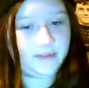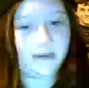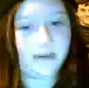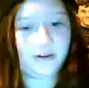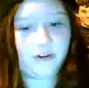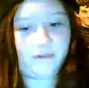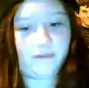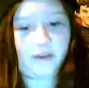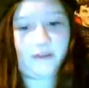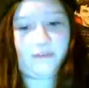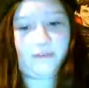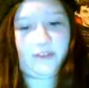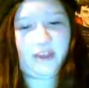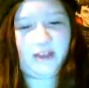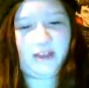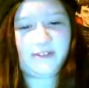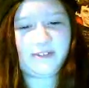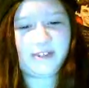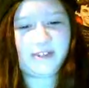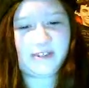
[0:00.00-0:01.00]
I don't know if I have anything
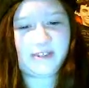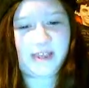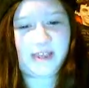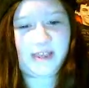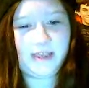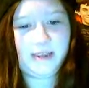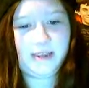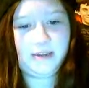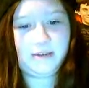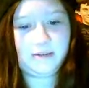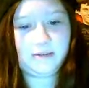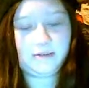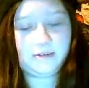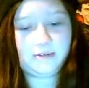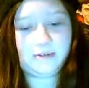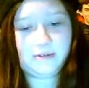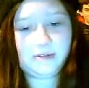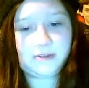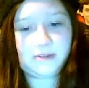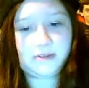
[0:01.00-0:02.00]
else to say.
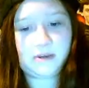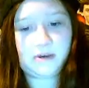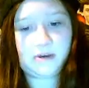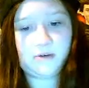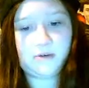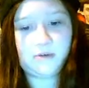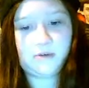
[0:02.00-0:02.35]
So,